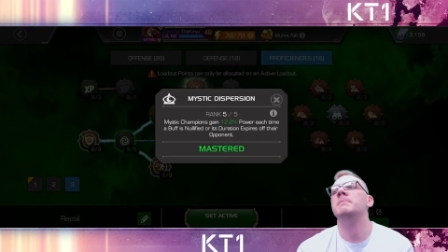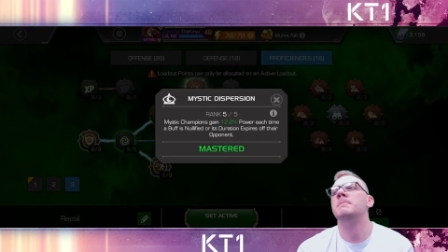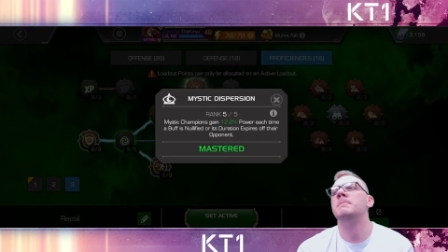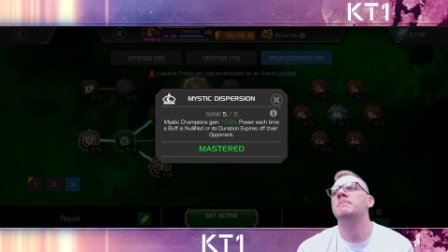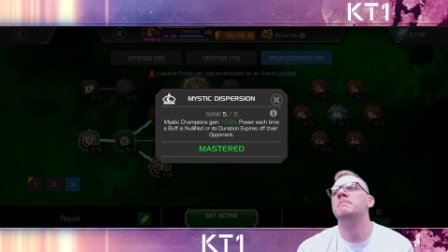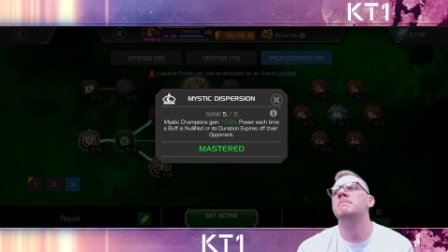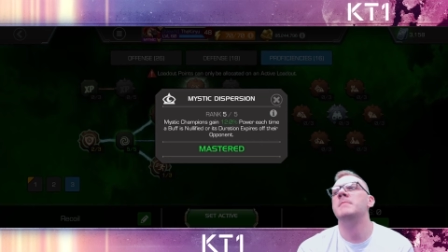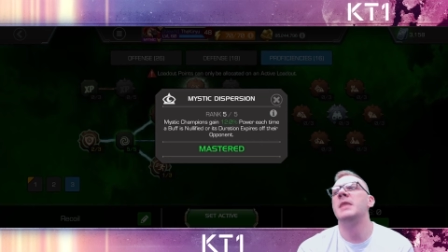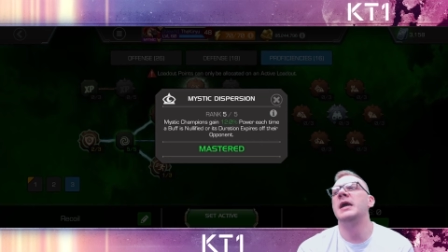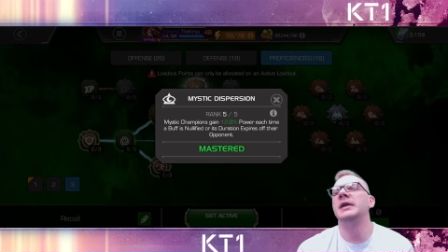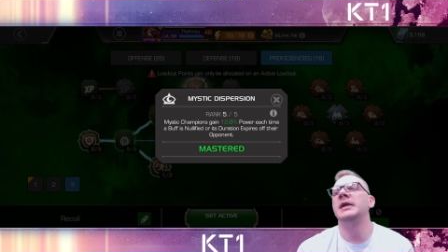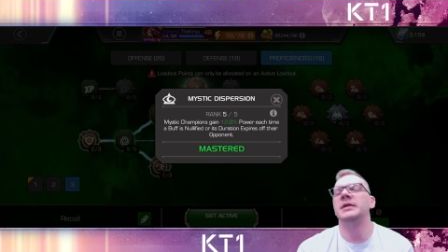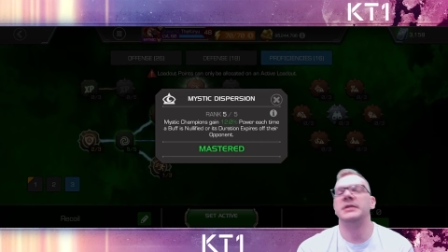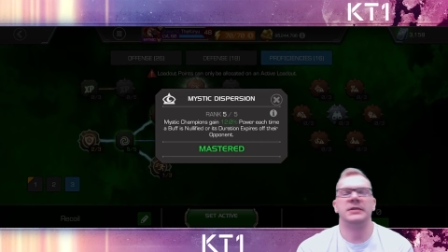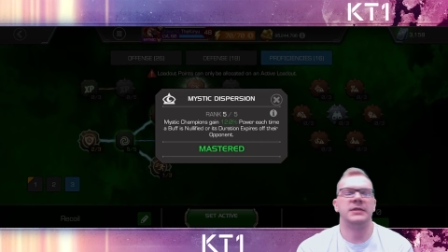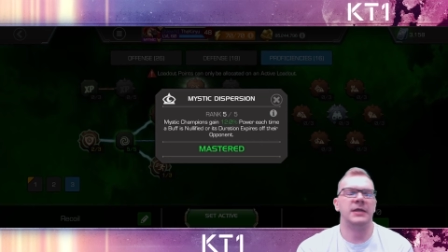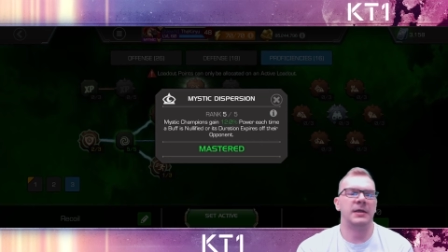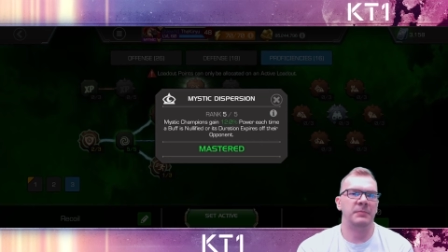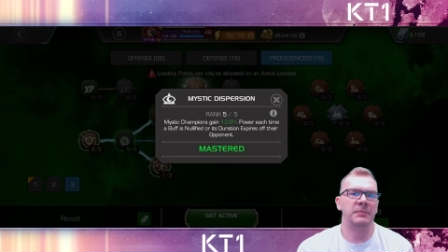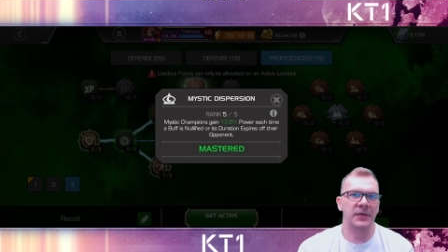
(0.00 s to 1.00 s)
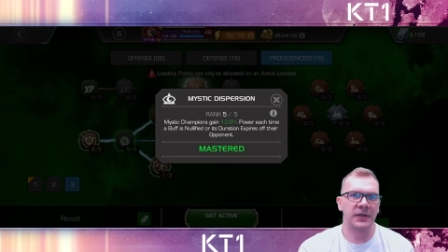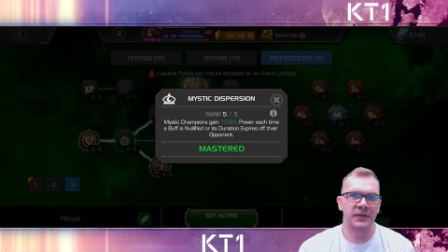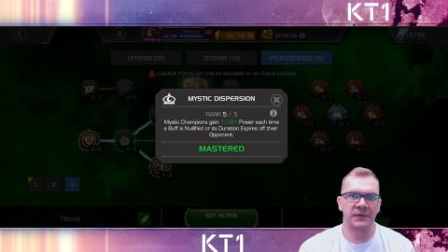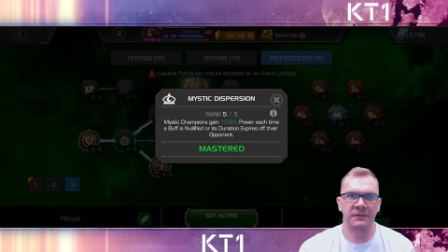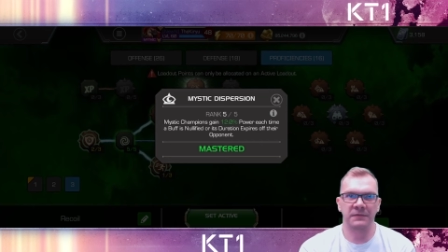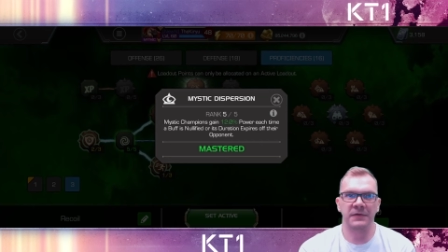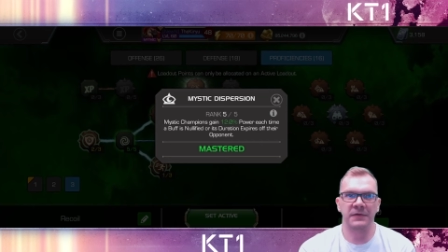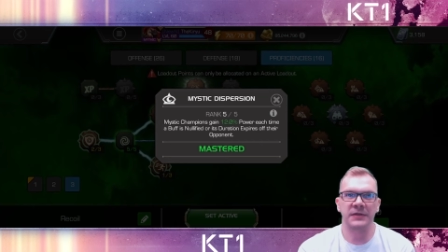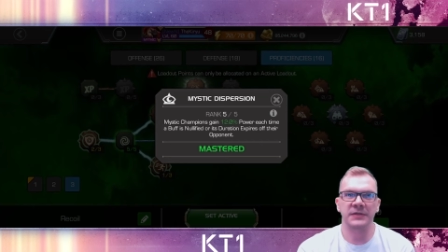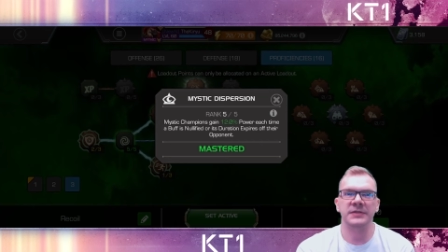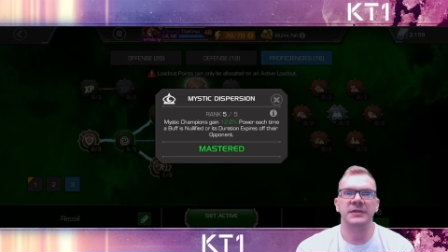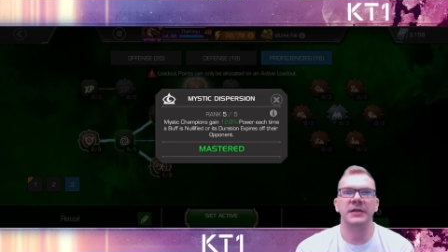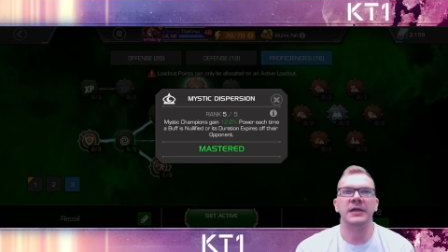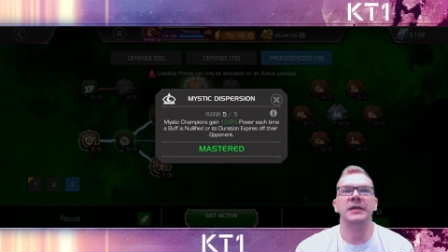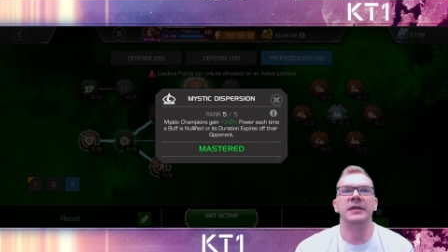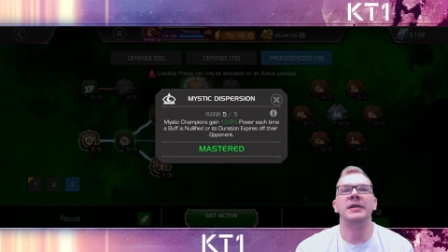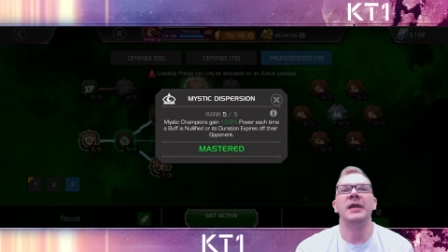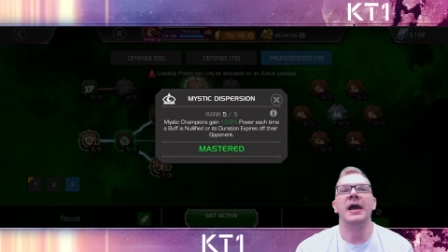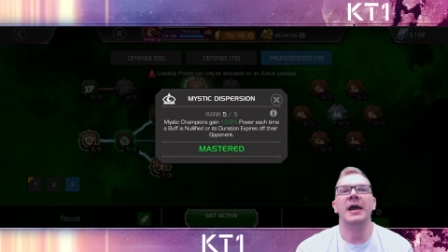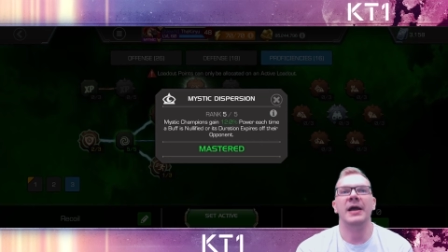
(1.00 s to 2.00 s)
makes a big difference.
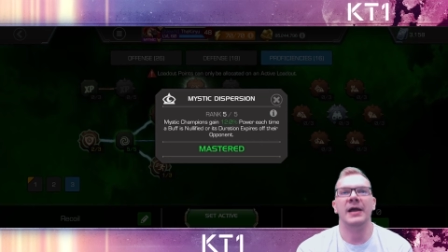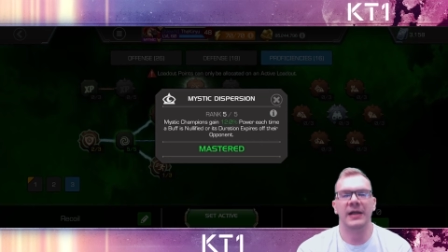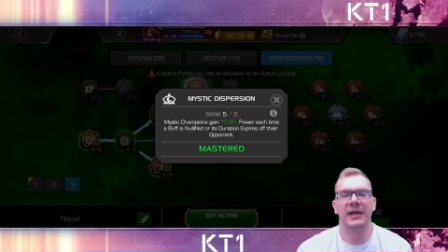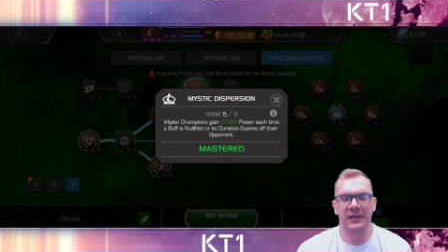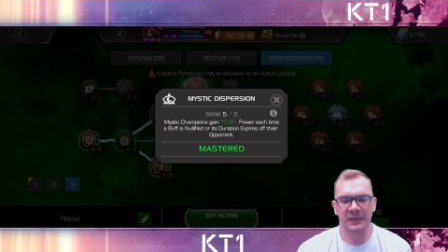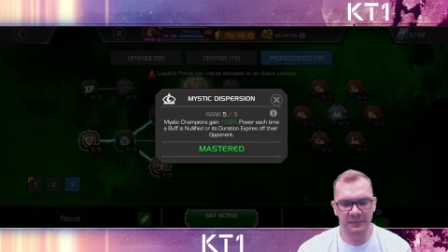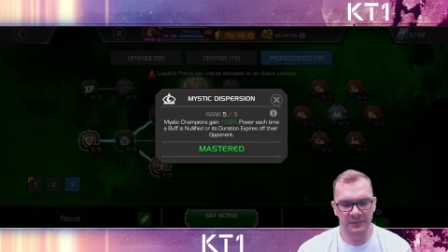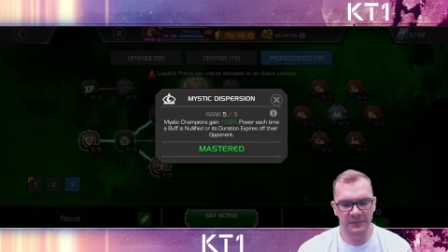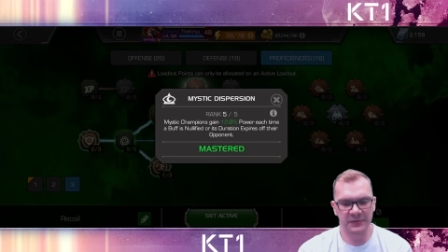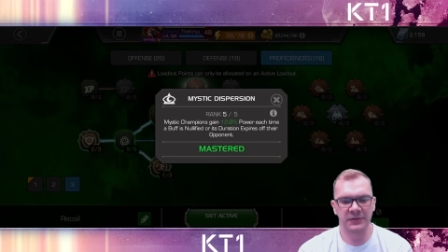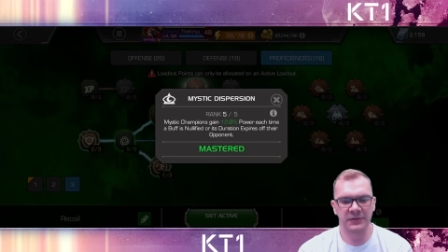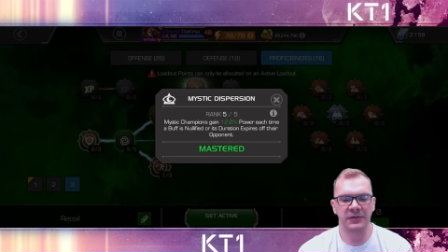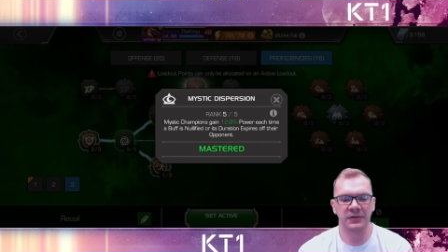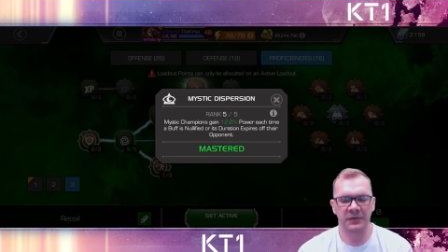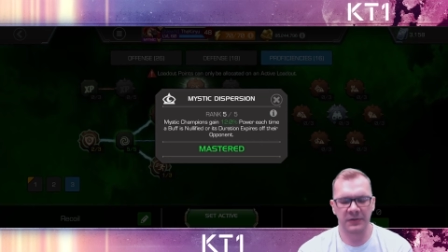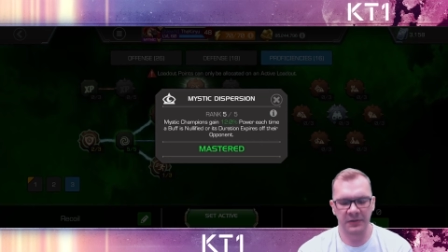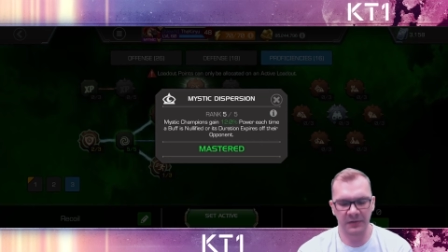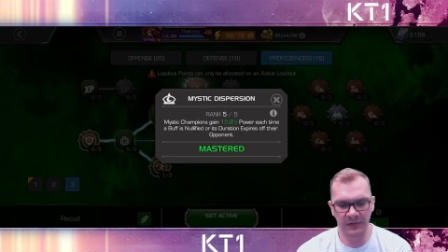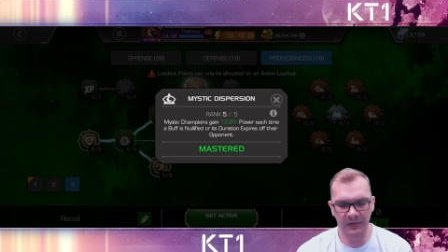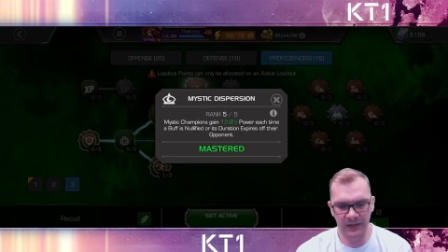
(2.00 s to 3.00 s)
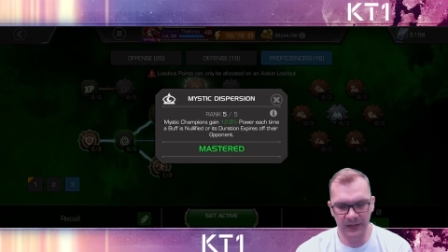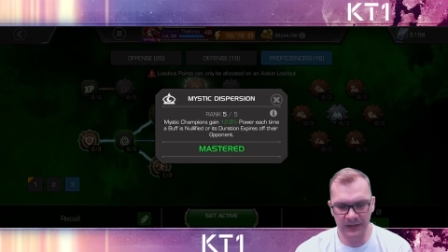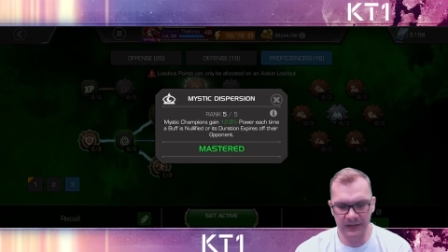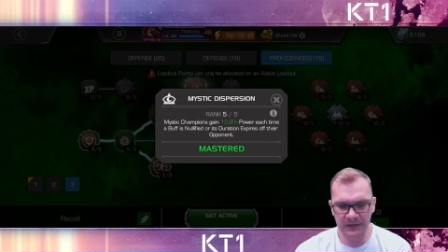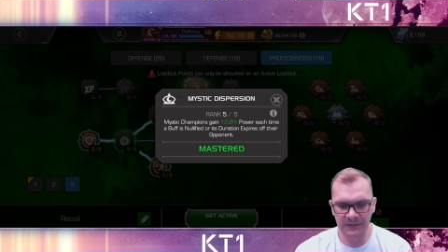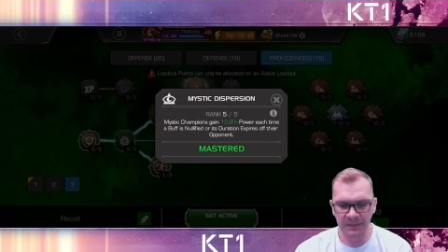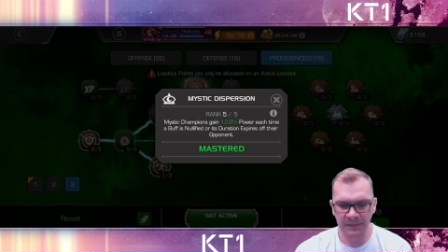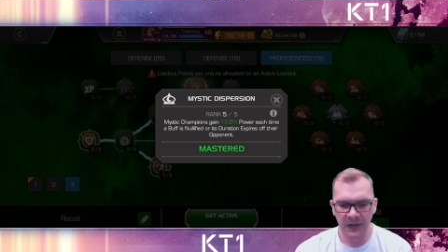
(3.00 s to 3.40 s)
It helps you a lot.